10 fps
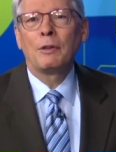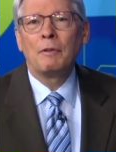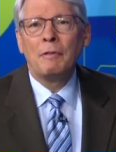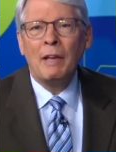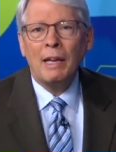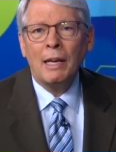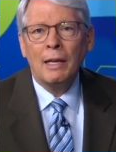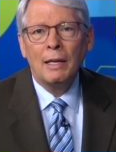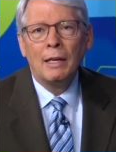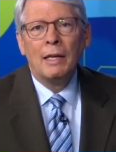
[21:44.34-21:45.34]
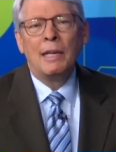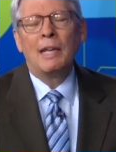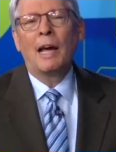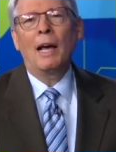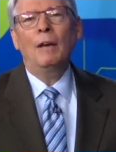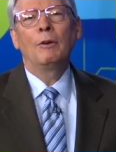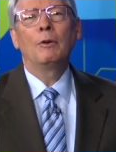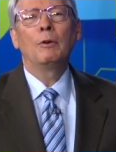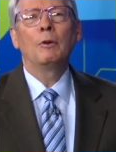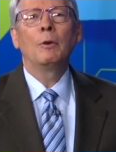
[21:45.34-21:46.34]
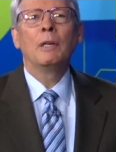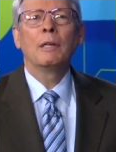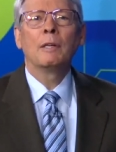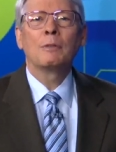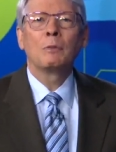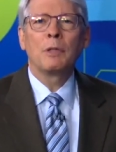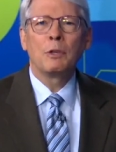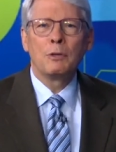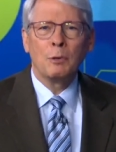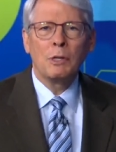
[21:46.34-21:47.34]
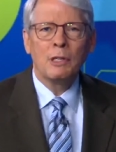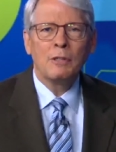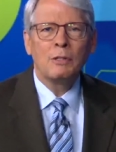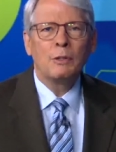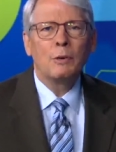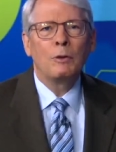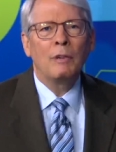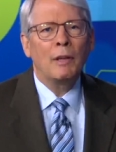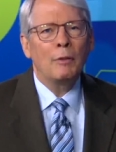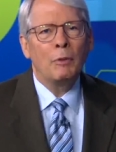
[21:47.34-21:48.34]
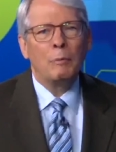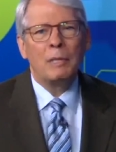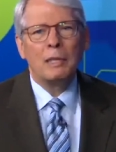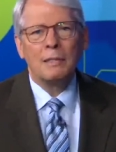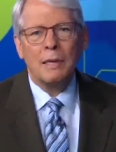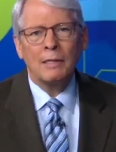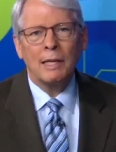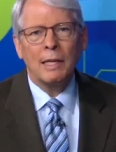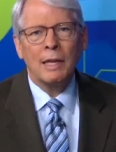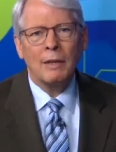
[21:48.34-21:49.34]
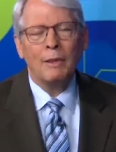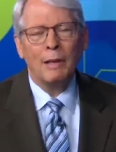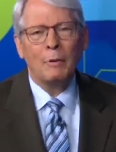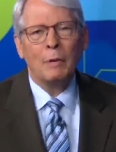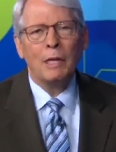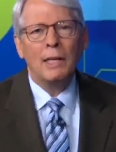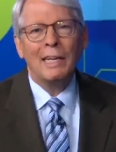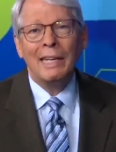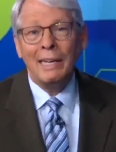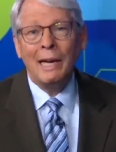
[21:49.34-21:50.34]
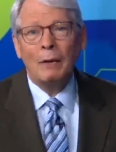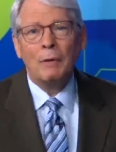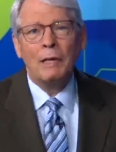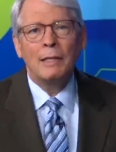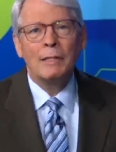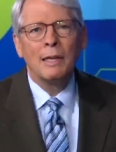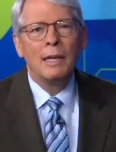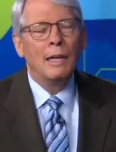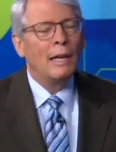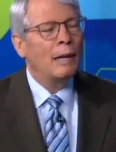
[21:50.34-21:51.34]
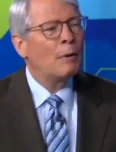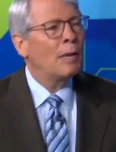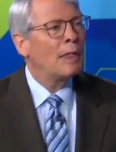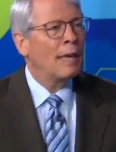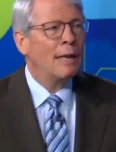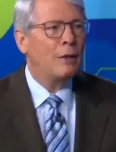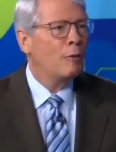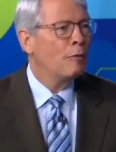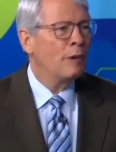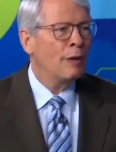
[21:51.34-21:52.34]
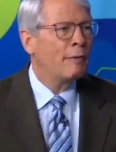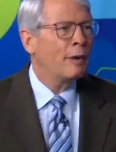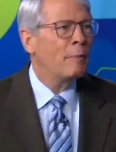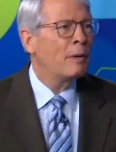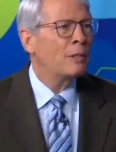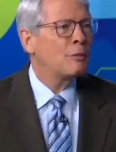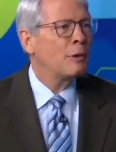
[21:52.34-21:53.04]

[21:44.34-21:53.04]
Vivekanand Jha, who is with the George Institute of Health. We've been discussing health equity and inequities, and I want to thank you very, very much for